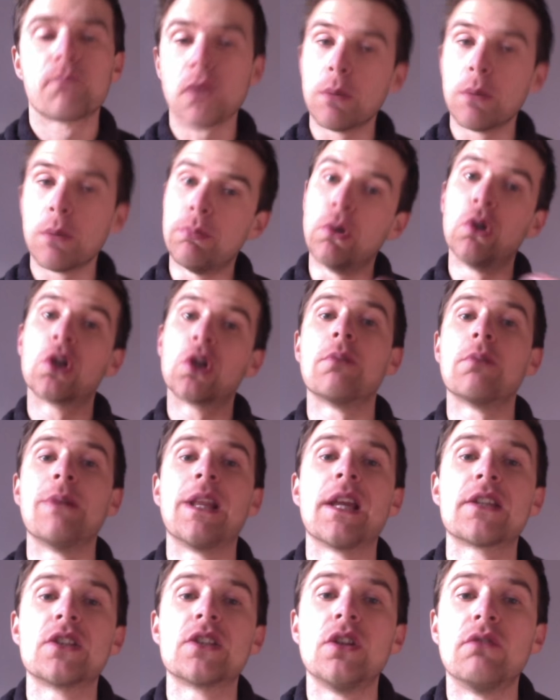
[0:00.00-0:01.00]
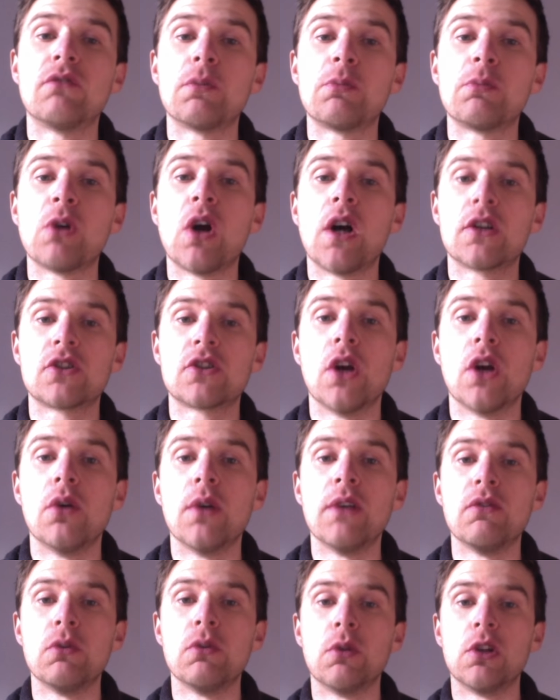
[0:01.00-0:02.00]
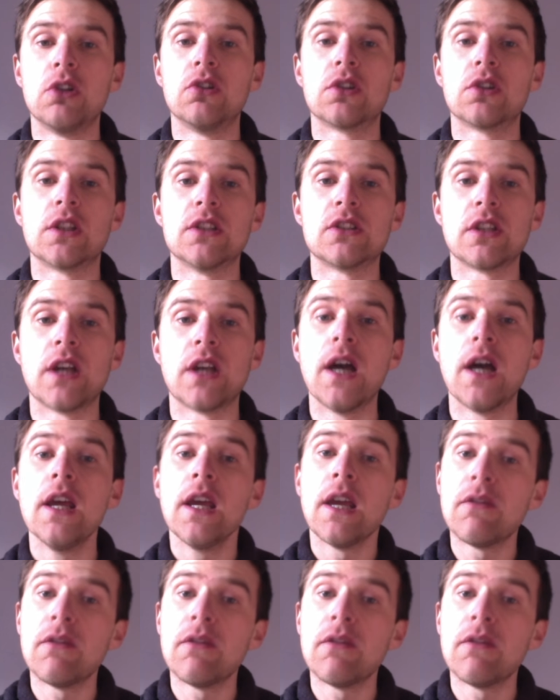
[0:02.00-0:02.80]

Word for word: But look at my lesson on vibrato if you want to look into that.